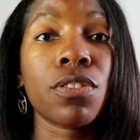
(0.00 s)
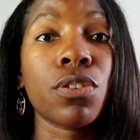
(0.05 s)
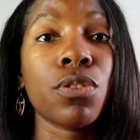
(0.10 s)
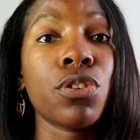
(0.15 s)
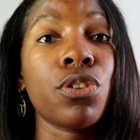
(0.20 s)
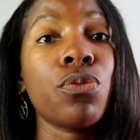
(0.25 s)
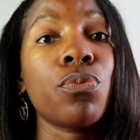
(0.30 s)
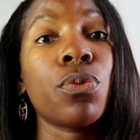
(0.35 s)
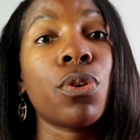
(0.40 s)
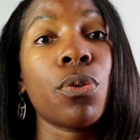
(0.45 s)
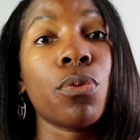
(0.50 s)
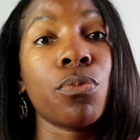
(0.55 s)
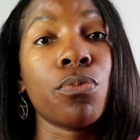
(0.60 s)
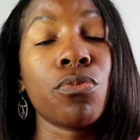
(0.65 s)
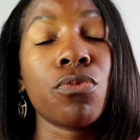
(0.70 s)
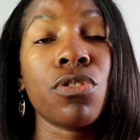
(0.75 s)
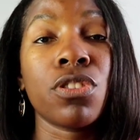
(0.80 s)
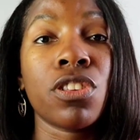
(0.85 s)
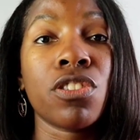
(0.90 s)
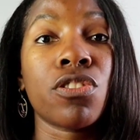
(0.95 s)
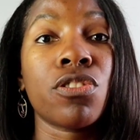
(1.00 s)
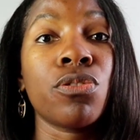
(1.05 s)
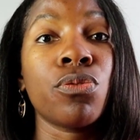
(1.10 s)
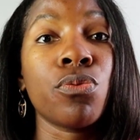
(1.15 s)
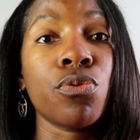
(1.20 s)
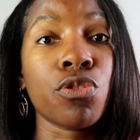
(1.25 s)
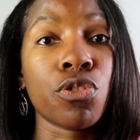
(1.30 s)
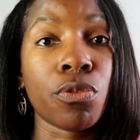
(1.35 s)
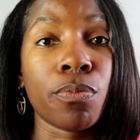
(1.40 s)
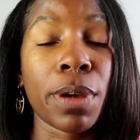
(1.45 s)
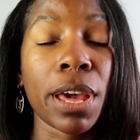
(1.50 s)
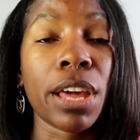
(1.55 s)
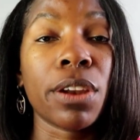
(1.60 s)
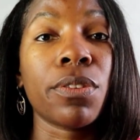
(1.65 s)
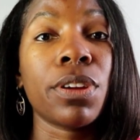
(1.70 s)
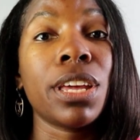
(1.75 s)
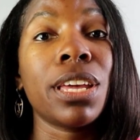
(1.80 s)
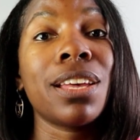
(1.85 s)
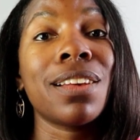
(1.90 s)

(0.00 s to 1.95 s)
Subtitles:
so you won't just lose your battery,